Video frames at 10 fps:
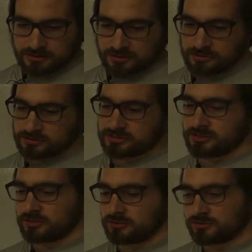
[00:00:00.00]
Cool.
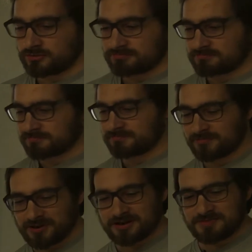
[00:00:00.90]
So
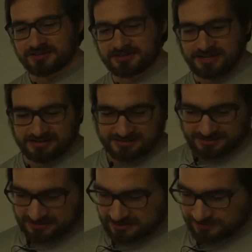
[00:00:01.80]
what about
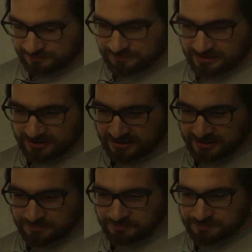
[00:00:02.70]
tests?
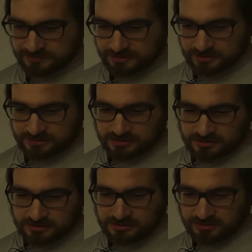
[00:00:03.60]
So
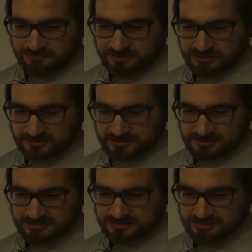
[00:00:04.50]
I've written
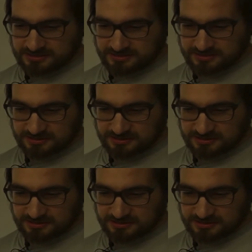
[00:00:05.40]
this.